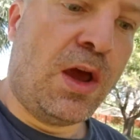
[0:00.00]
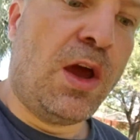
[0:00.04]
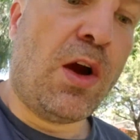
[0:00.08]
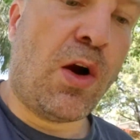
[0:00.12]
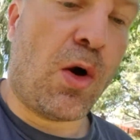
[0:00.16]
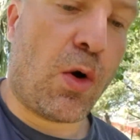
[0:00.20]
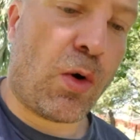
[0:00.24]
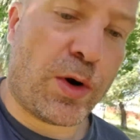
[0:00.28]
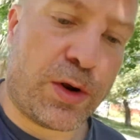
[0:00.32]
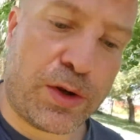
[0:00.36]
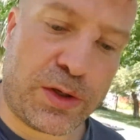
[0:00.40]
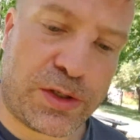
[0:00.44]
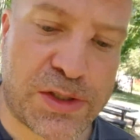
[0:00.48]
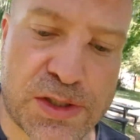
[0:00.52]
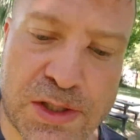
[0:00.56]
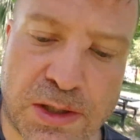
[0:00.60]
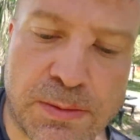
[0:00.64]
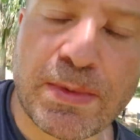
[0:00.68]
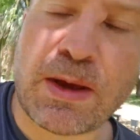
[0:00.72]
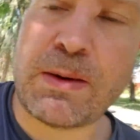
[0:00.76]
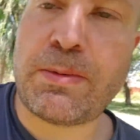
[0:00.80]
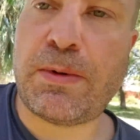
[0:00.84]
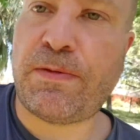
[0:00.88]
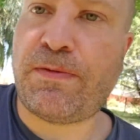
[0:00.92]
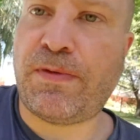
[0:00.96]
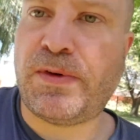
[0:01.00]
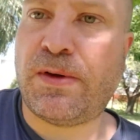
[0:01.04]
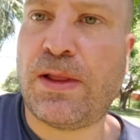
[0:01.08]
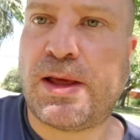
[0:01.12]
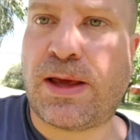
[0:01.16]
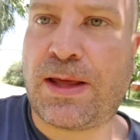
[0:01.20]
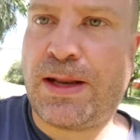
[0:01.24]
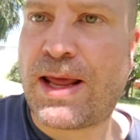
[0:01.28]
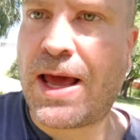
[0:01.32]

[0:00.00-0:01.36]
Or are you just gonna make me feel like an